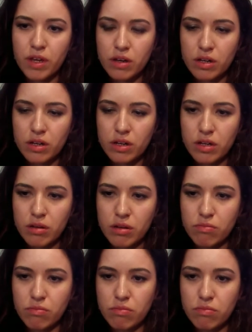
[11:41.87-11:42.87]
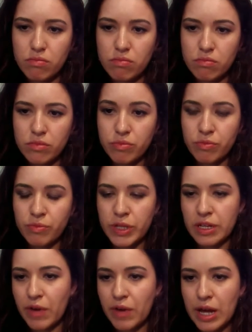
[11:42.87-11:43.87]
with
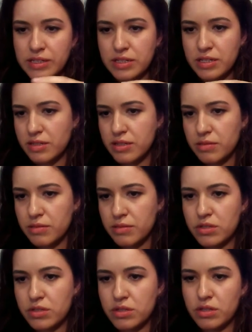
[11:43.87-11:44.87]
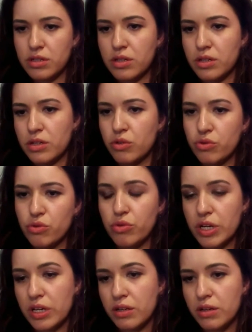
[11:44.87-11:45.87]
advanced systems, you do
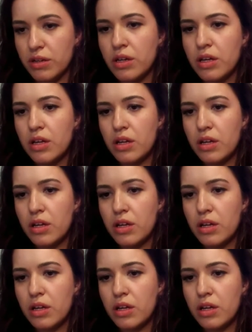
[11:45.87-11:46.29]
need a